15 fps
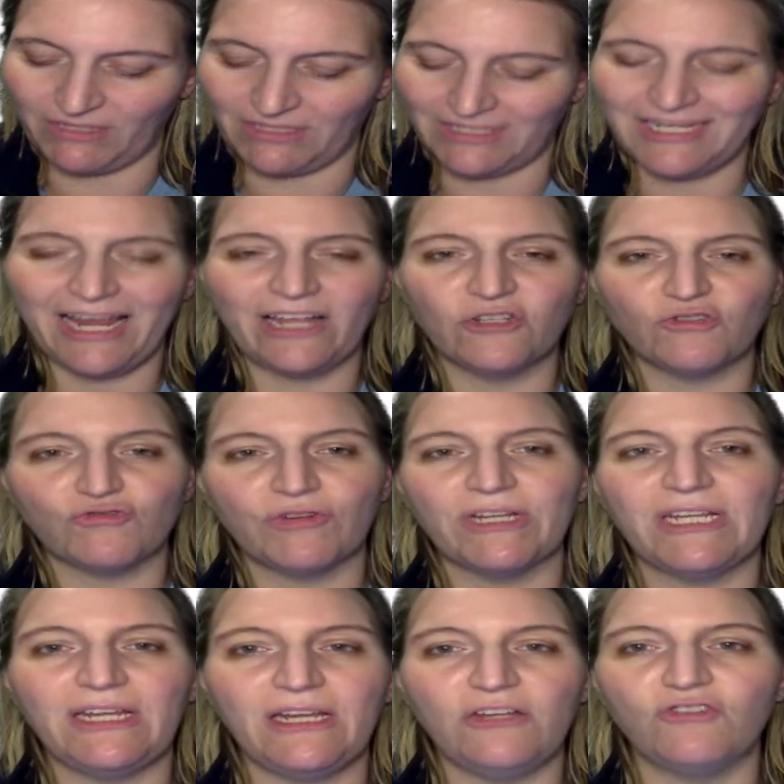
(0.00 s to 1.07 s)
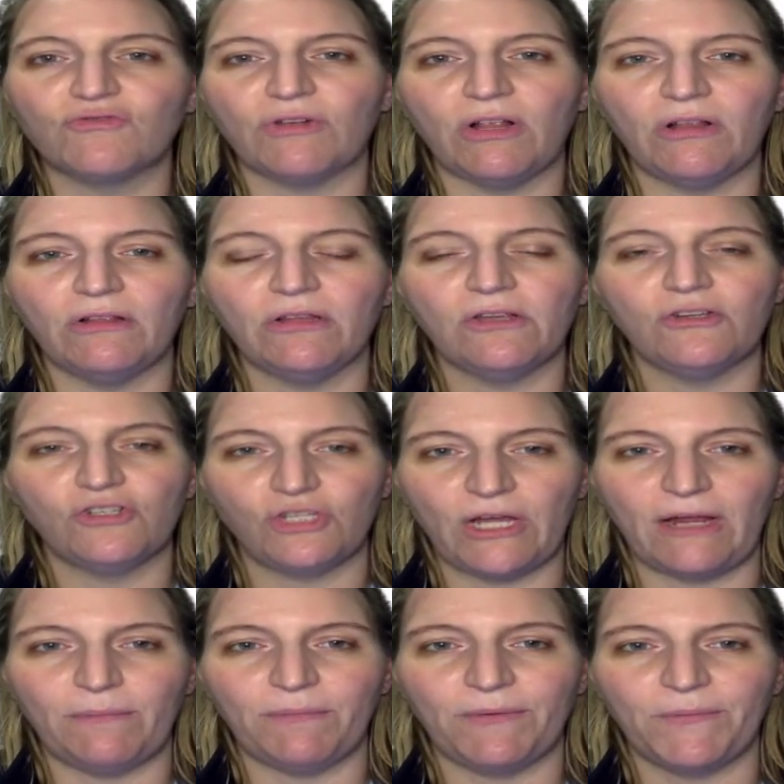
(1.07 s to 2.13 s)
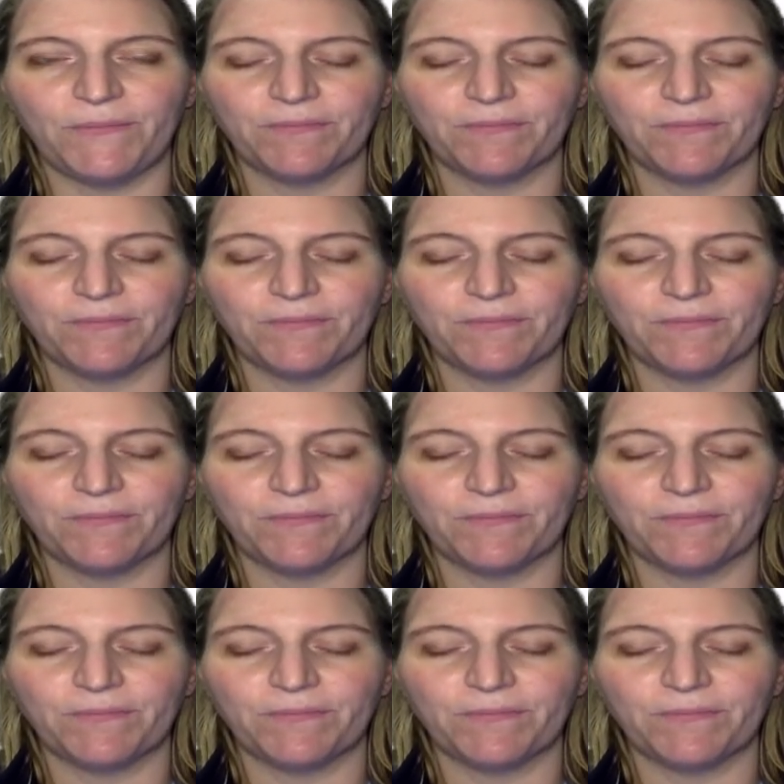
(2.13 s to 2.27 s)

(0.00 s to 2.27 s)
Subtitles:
this tetrahedral shape.